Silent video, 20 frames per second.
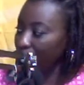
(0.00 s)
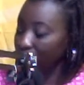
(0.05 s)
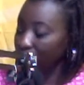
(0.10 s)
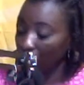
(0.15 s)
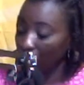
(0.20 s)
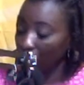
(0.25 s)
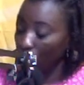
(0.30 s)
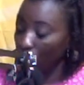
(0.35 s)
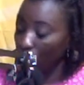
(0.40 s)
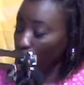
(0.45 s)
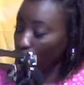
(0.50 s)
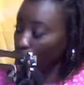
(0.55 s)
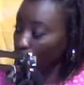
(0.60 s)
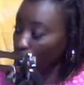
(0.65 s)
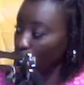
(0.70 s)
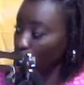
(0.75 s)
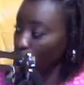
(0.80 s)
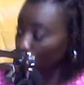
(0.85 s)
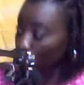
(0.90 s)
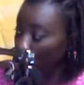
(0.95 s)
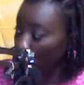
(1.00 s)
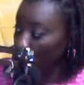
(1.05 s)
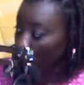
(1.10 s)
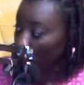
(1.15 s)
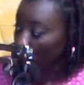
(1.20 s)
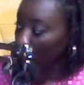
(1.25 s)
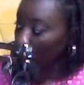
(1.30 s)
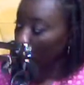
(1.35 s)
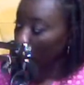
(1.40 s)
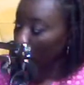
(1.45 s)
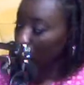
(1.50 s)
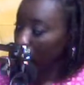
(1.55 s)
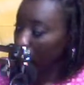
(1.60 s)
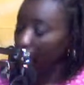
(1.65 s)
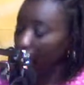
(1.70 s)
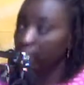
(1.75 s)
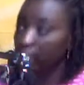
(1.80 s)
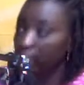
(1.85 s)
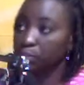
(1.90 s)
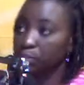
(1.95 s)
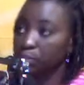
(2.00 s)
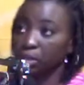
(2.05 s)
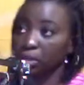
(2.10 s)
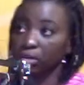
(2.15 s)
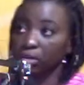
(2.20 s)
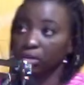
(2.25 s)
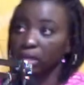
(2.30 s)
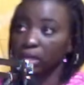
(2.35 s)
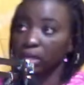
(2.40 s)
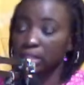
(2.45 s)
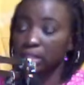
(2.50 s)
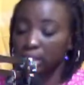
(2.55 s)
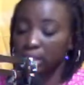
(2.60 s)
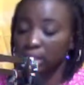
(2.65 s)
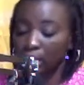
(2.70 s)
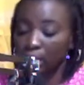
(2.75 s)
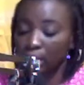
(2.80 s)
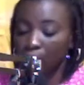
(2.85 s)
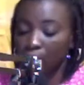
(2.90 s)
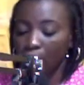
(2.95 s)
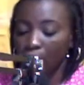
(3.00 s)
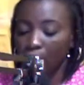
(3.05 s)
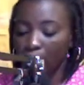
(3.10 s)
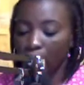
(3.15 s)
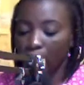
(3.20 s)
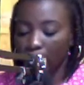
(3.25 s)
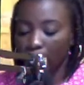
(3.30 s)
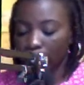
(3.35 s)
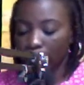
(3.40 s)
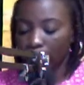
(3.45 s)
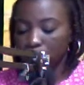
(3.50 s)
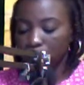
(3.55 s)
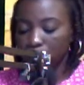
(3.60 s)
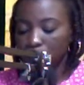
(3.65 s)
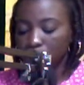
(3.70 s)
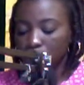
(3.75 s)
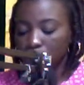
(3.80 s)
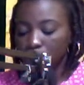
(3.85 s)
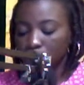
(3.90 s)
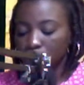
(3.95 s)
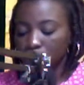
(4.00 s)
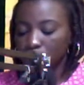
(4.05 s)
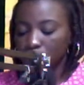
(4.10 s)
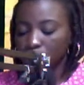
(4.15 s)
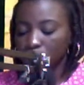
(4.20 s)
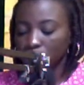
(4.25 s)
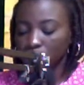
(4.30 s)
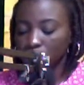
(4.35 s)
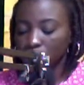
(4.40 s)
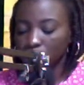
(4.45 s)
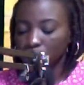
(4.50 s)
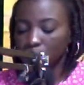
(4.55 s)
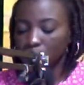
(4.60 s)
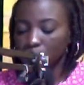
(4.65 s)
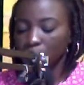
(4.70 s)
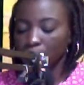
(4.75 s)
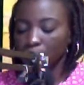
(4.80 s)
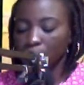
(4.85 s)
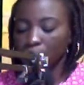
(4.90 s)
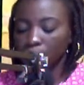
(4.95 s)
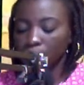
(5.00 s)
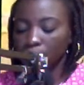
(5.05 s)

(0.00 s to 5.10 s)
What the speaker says: and where you as parents are at. Real talk.